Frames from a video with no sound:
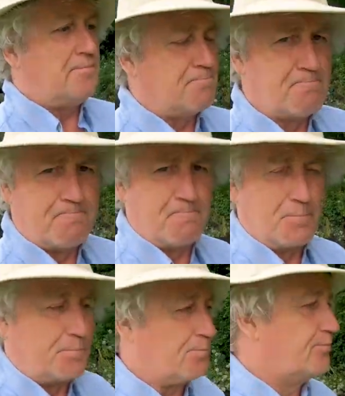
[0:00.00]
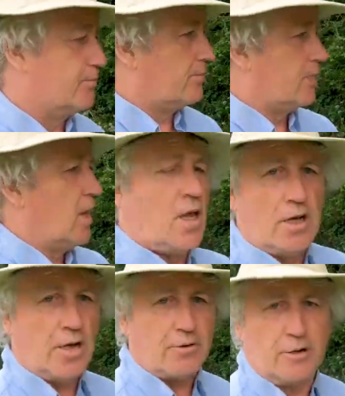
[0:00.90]

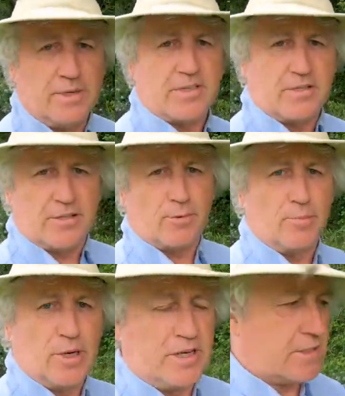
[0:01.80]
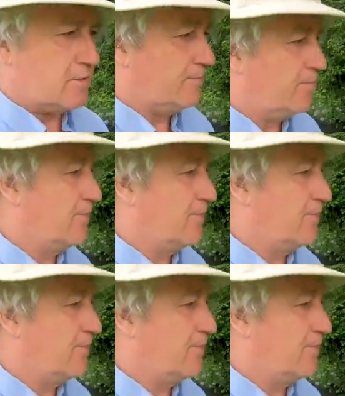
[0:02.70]
No comments on this one, please.